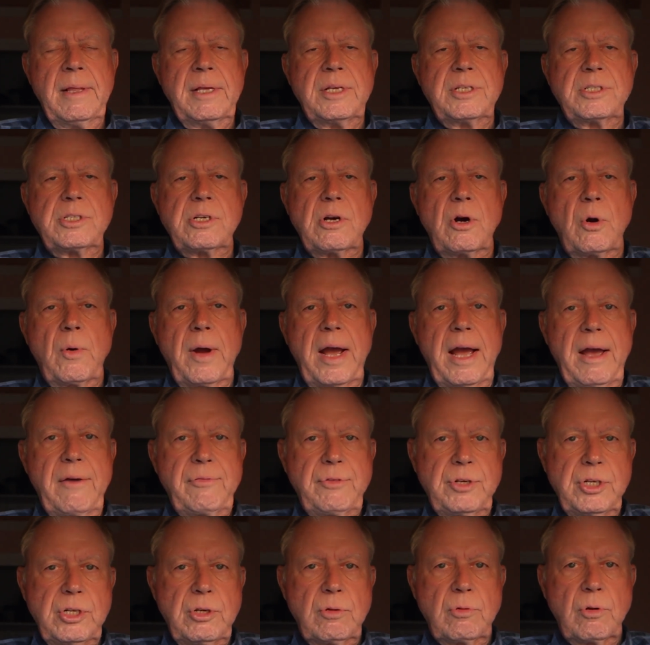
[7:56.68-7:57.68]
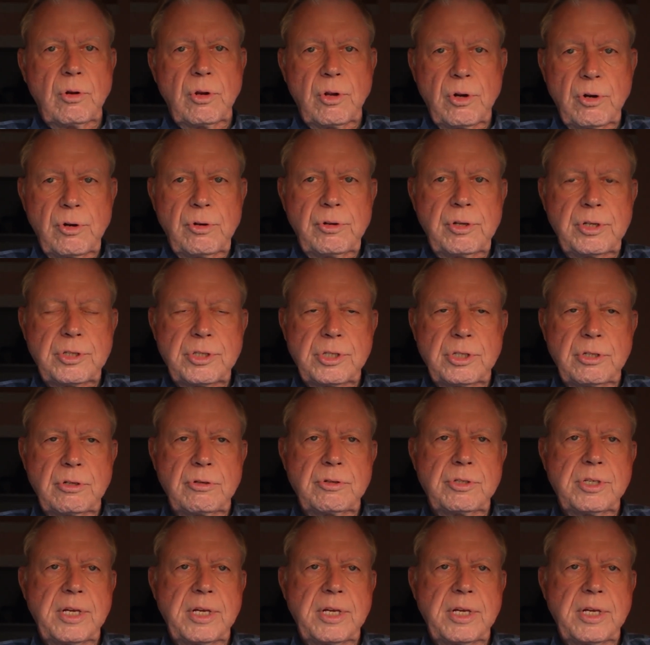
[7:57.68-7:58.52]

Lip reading: So after you learn this new